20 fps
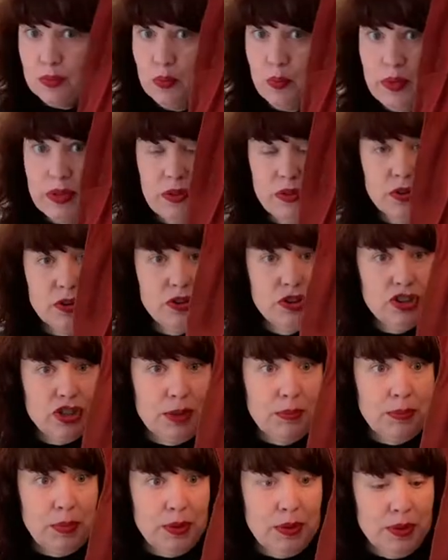winter
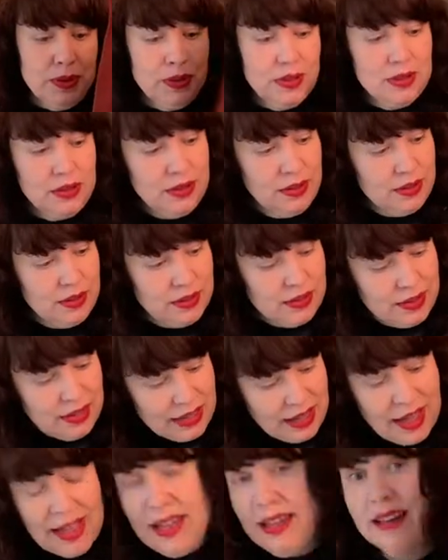jumper that
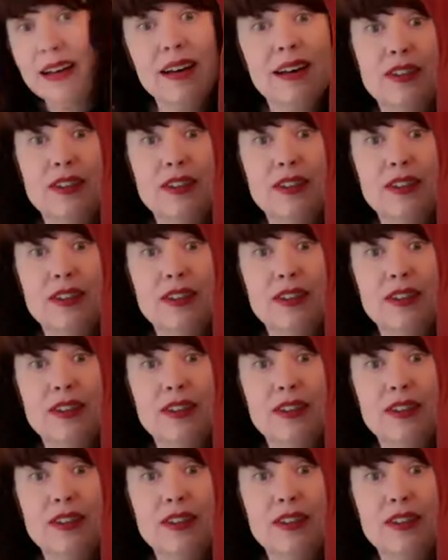I